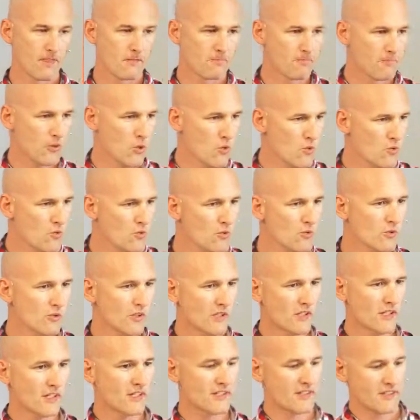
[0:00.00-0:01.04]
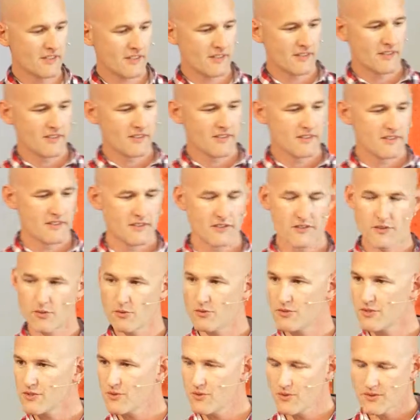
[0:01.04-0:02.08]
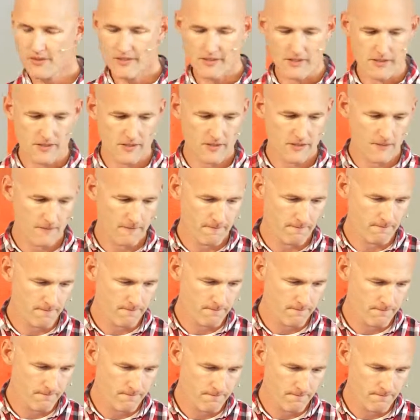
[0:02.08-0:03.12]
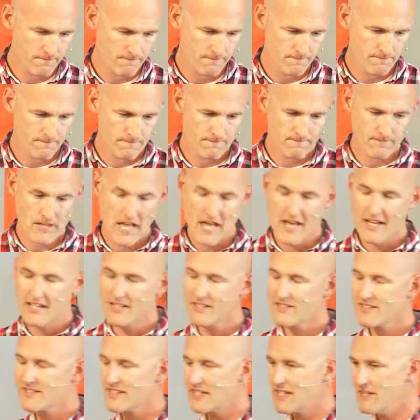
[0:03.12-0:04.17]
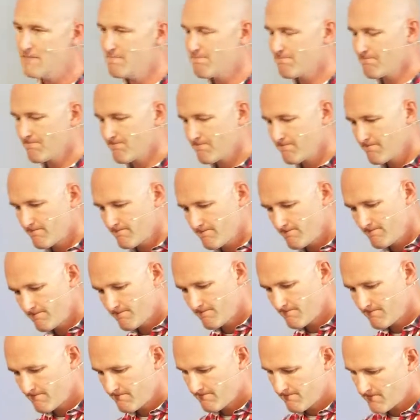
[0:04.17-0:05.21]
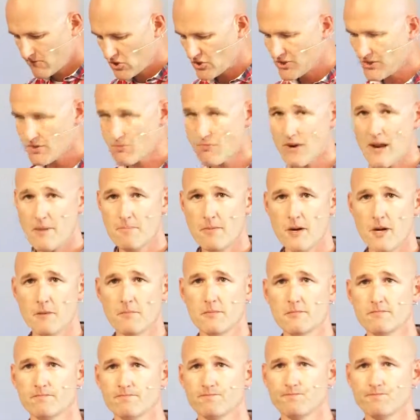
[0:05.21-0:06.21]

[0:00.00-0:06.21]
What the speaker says: Pool your resources. You see, just to wrap up,